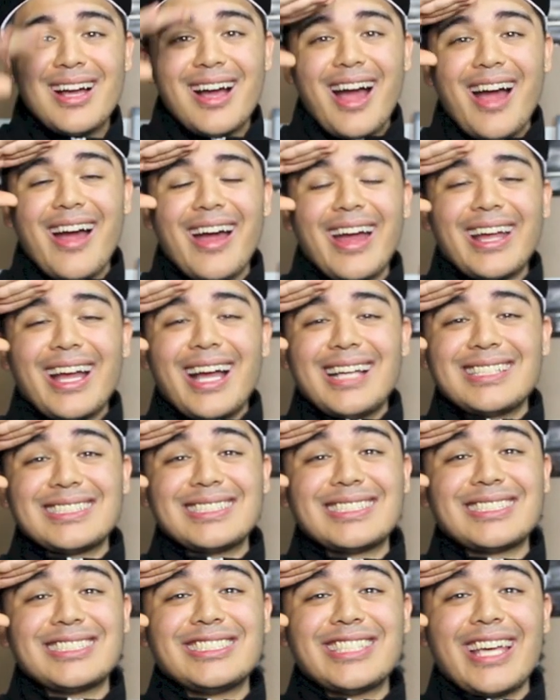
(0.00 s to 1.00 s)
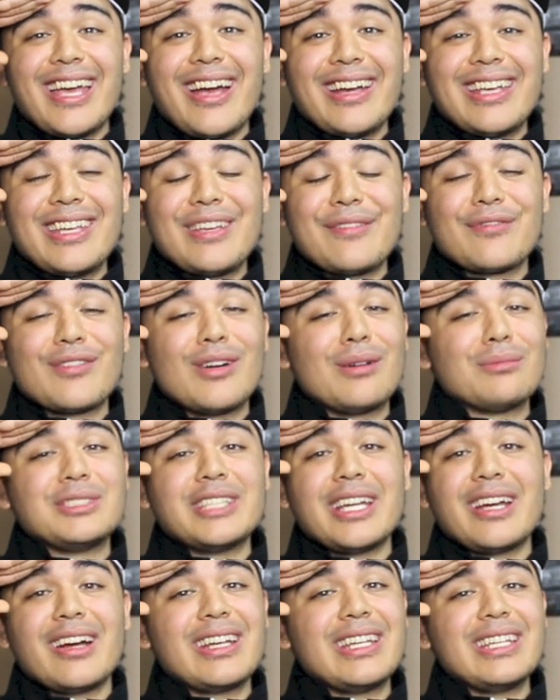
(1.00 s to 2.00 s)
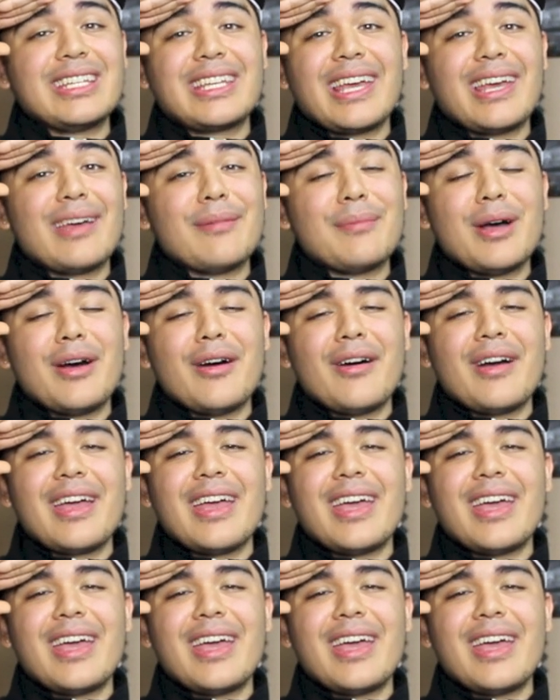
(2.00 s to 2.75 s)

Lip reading: Alright guys, this is JRE from JREKML,